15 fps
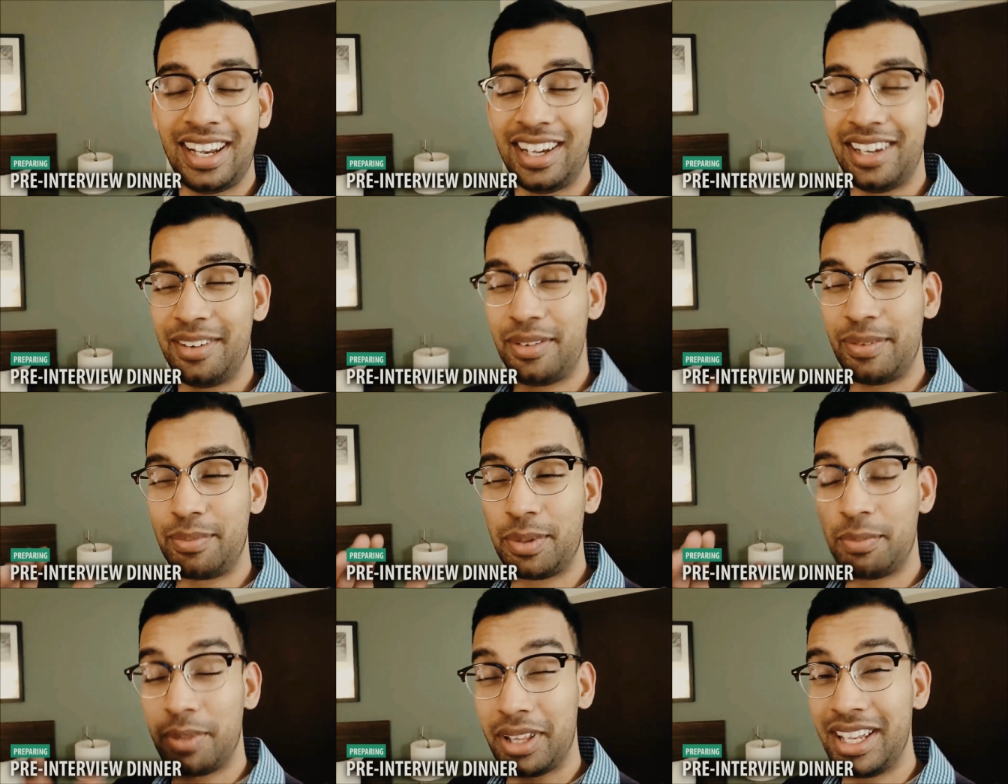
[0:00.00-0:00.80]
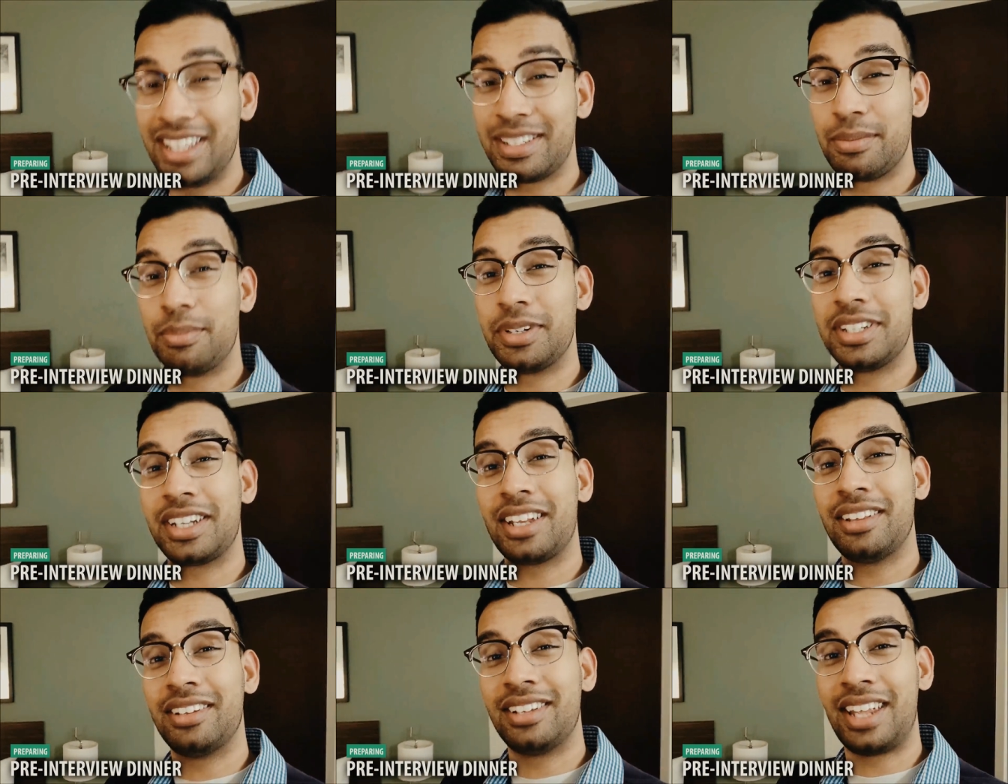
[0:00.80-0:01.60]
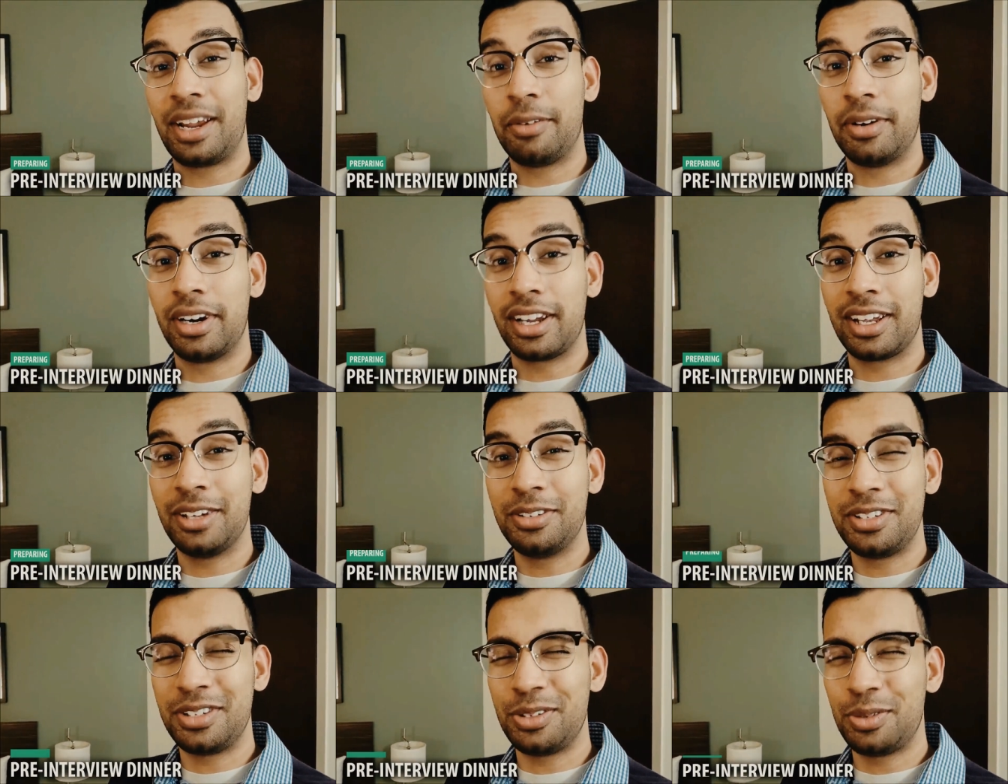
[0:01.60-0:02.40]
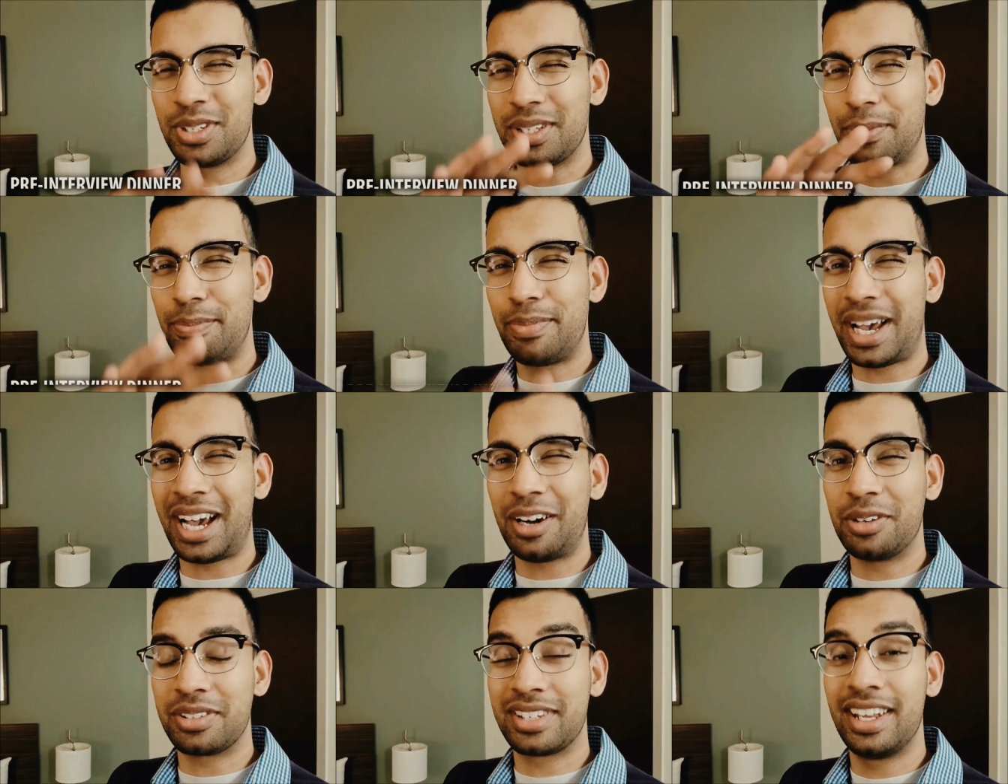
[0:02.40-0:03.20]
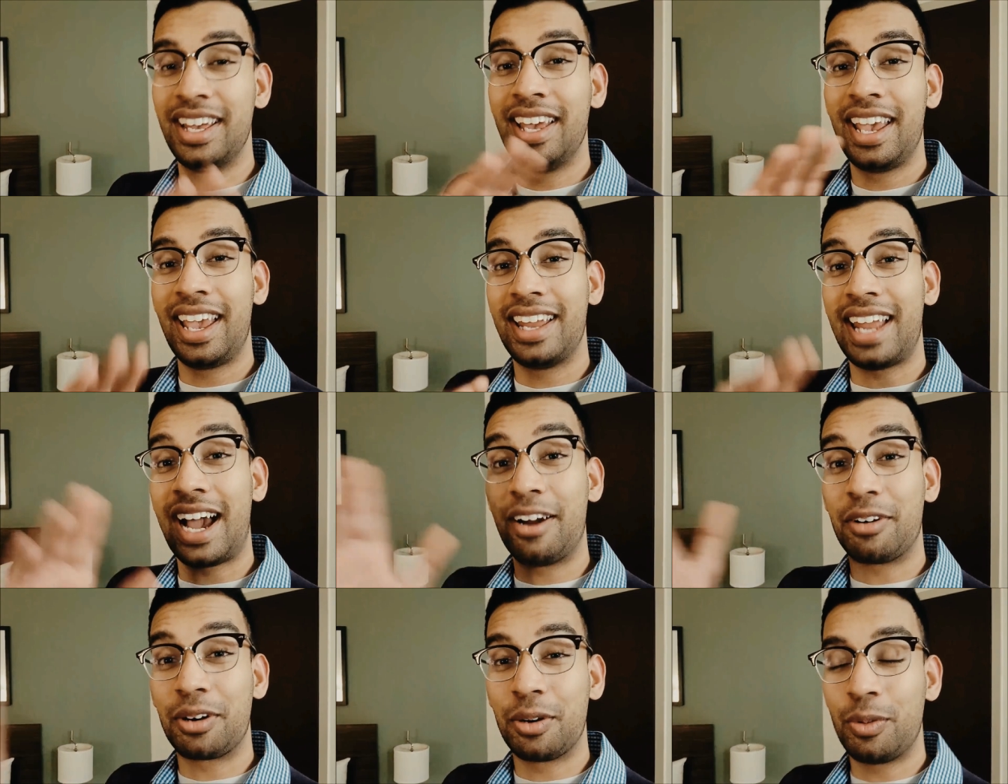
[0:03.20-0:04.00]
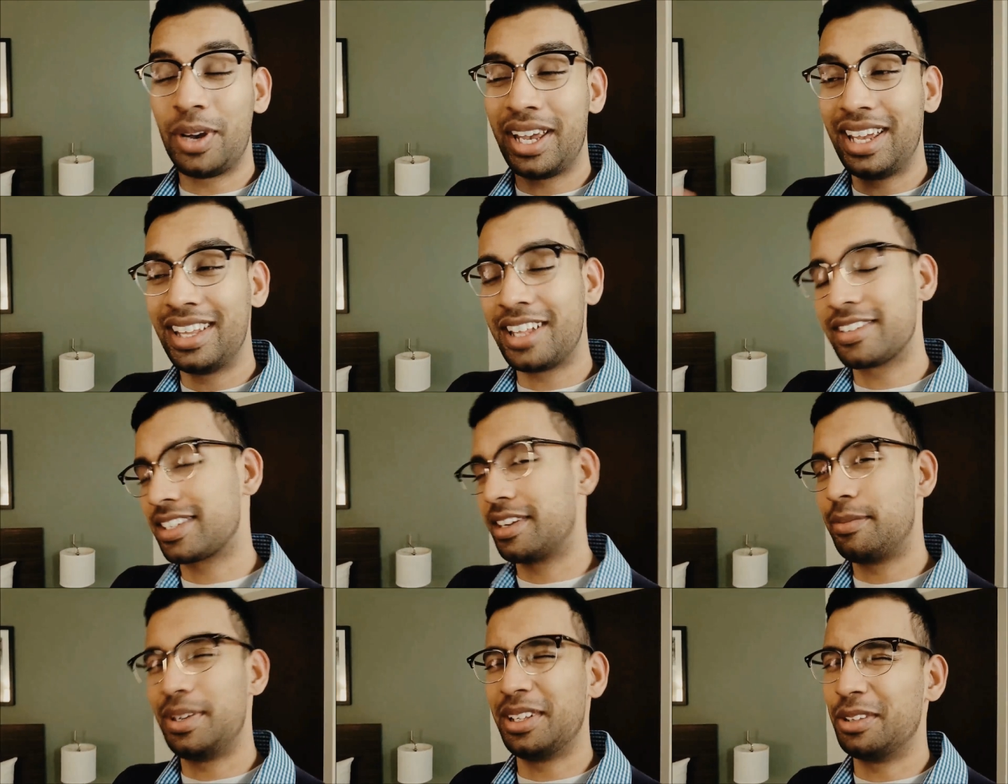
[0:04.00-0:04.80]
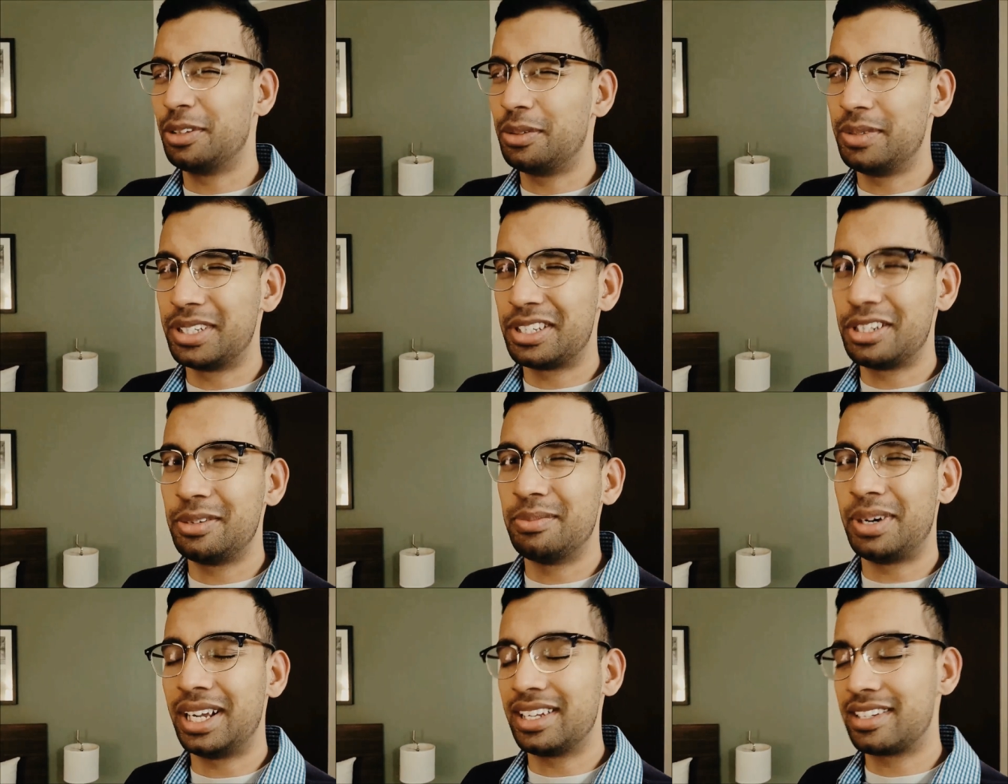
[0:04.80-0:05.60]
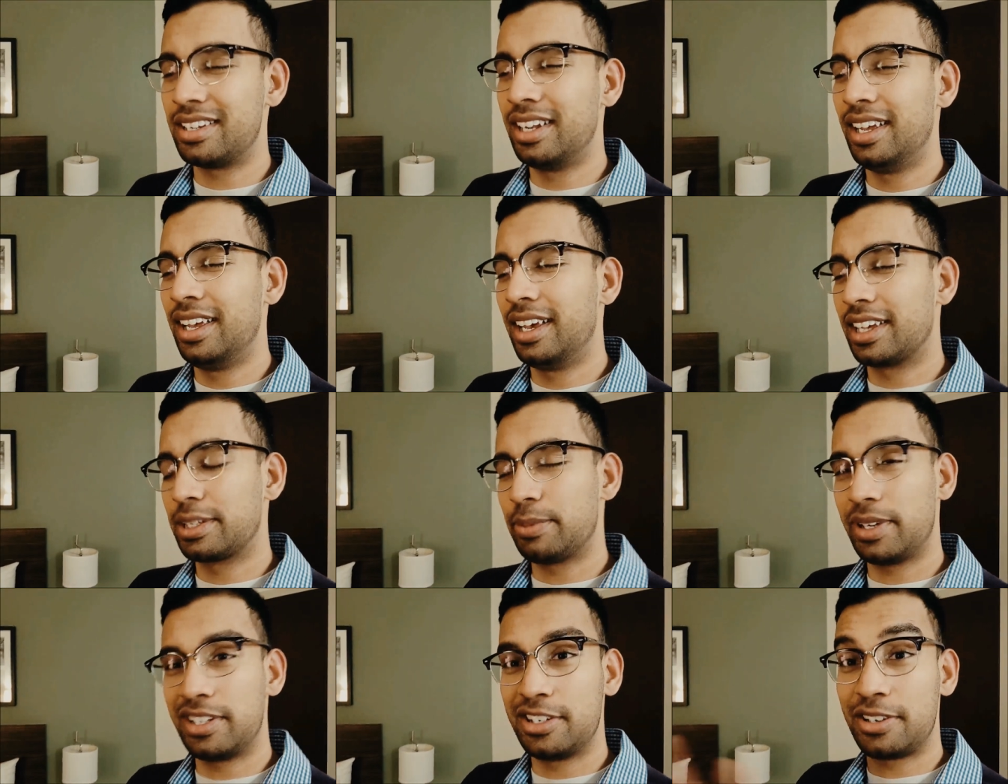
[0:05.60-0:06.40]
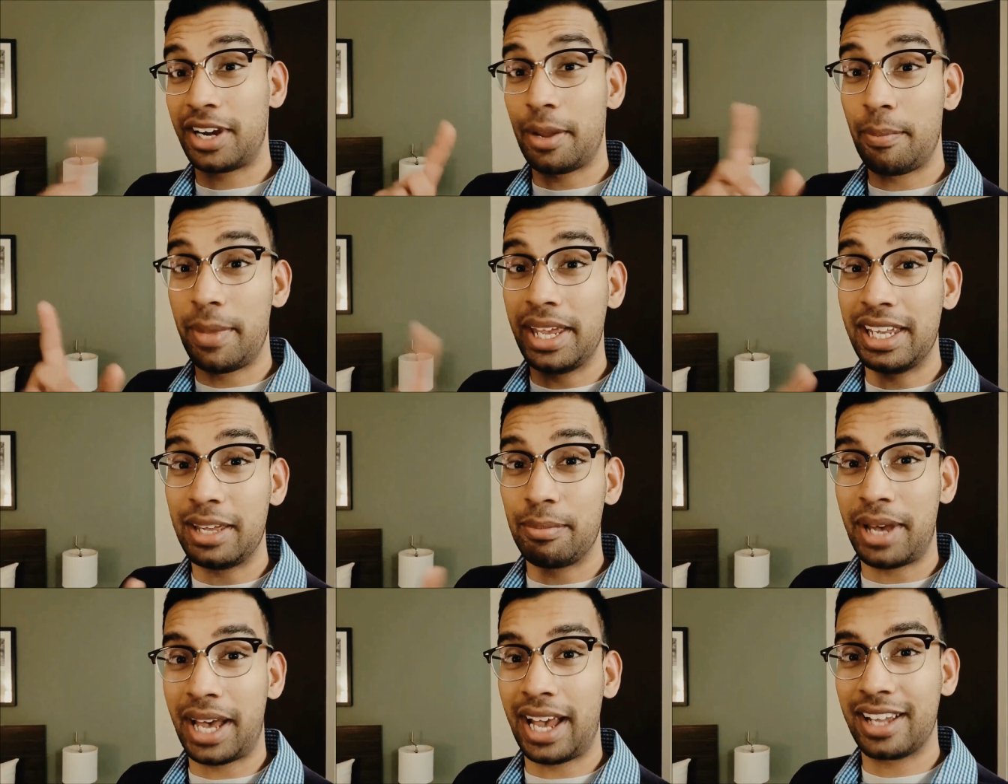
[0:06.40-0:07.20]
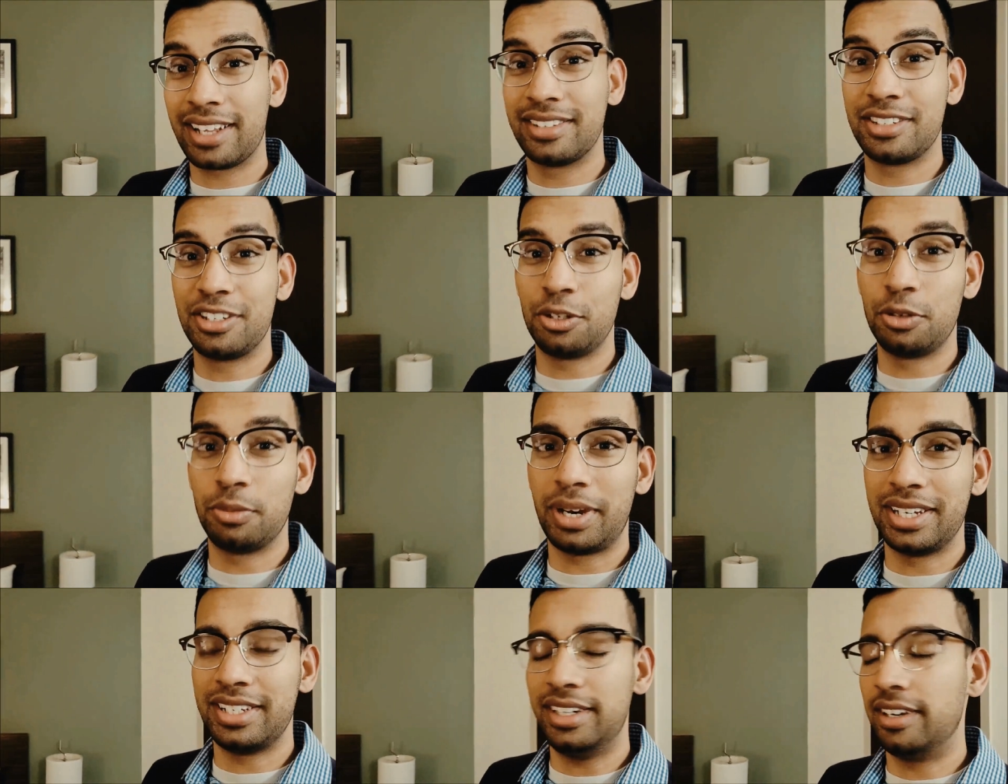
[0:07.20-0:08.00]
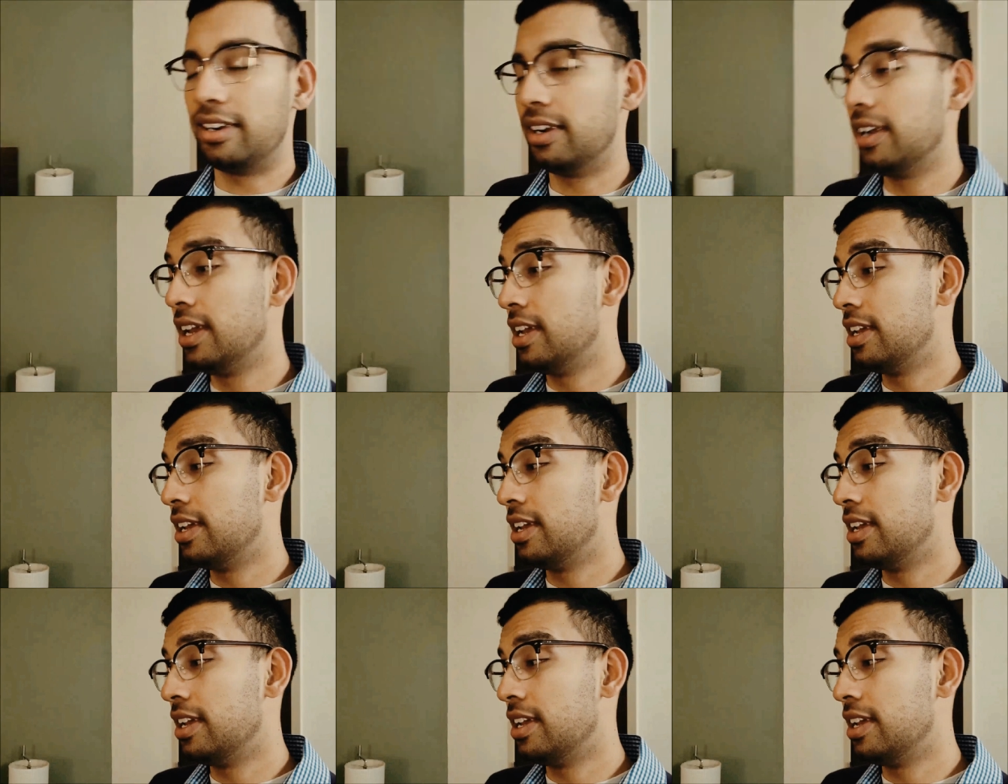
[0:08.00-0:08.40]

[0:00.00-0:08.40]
Uh, the place in particular that I wanted to go to was about an hour away, and that's going to be a little bit too much, especially trying to make it back to my dinner.